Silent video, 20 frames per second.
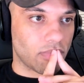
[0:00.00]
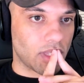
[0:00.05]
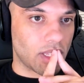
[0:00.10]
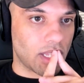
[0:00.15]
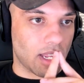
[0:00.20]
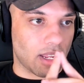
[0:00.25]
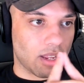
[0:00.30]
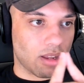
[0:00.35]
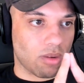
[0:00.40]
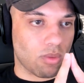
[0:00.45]

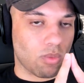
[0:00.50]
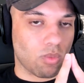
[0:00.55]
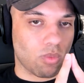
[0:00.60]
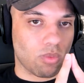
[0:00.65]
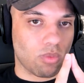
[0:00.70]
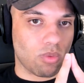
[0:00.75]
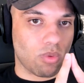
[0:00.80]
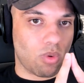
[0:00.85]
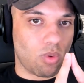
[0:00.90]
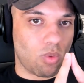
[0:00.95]
uh,
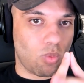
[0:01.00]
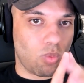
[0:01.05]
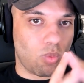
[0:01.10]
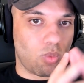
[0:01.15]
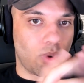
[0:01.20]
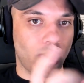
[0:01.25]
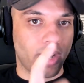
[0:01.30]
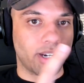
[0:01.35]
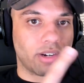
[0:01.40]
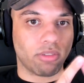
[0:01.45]

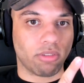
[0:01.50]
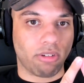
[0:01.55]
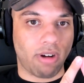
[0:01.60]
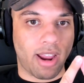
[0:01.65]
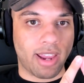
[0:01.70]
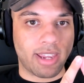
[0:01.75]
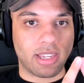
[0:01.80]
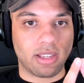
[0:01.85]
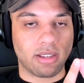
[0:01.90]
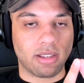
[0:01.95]
what
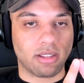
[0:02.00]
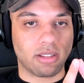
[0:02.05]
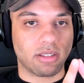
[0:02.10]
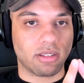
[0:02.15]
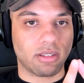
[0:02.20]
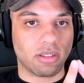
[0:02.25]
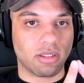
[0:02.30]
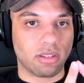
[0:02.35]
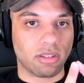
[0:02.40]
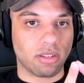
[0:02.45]
right
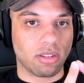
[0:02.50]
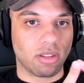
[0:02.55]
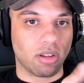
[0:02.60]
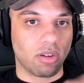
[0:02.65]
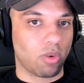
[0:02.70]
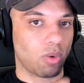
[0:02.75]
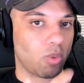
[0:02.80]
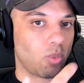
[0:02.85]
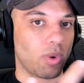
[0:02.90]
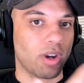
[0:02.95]

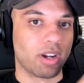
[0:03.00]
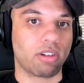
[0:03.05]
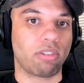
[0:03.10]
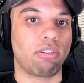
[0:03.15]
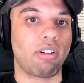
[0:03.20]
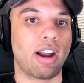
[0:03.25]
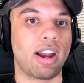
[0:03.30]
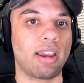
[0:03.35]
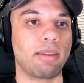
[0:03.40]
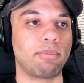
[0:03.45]
or what
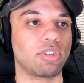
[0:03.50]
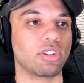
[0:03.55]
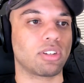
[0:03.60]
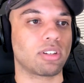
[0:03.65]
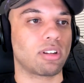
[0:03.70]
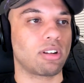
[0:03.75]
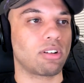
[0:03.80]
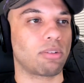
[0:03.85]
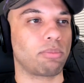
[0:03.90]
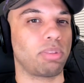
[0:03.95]
crime
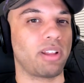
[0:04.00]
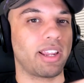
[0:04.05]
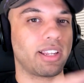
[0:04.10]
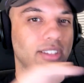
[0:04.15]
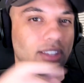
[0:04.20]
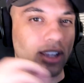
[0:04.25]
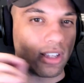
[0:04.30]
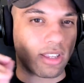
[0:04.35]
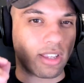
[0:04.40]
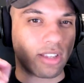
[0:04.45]
just took
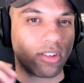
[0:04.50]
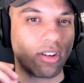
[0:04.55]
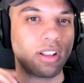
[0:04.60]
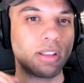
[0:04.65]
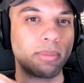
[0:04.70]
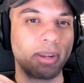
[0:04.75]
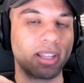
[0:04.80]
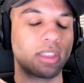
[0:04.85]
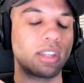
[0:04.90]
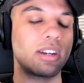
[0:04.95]
place. It's all
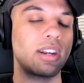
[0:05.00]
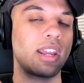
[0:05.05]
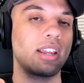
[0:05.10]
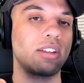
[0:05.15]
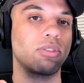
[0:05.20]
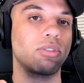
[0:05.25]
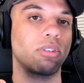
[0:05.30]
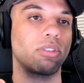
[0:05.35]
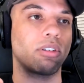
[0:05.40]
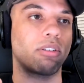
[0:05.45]
about the
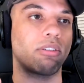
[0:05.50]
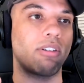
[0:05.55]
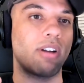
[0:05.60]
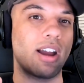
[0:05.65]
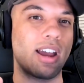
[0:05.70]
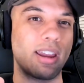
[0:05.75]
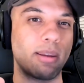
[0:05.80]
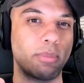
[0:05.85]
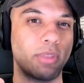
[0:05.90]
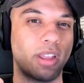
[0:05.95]
nature of the
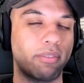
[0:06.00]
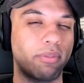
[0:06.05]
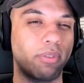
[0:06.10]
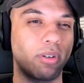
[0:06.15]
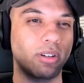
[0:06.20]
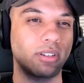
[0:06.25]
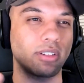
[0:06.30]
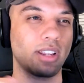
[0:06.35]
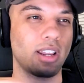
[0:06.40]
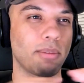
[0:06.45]
crime. Like,
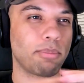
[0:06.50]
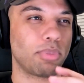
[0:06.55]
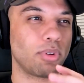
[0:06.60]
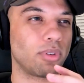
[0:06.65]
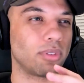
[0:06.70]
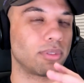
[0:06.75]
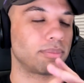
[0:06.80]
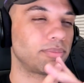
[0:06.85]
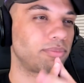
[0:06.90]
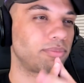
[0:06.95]
for example,